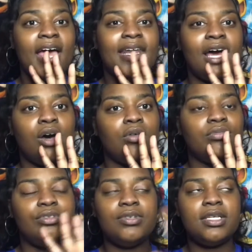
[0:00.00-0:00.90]
Now,
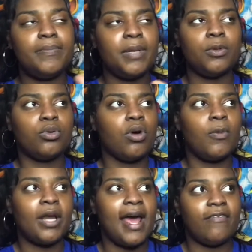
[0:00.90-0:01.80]
you see people throw up
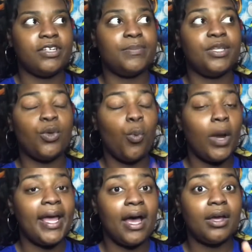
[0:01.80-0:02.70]
on average, but the
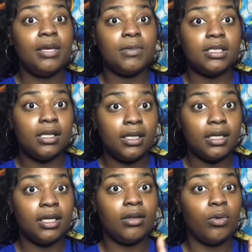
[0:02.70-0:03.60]
way how he was
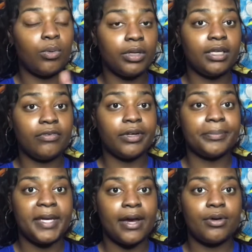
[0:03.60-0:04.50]
looking really freaked
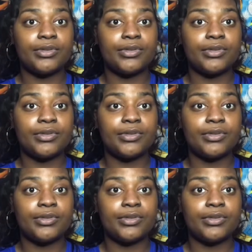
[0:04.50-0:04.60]
me out.